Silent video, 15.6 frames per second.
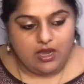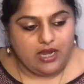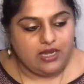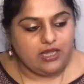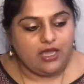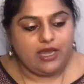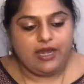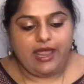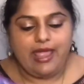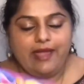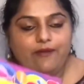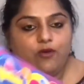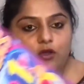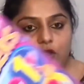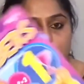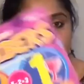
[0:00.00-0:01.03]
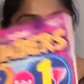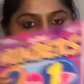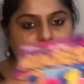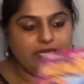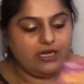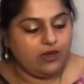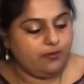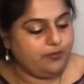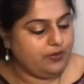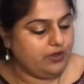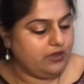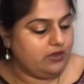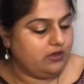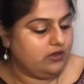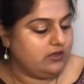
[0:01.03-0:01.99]
And then I have also picked up
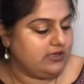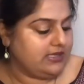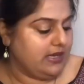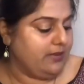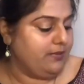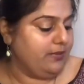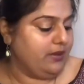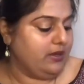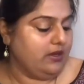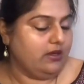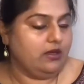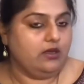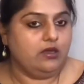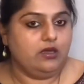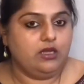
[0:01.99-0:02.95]
some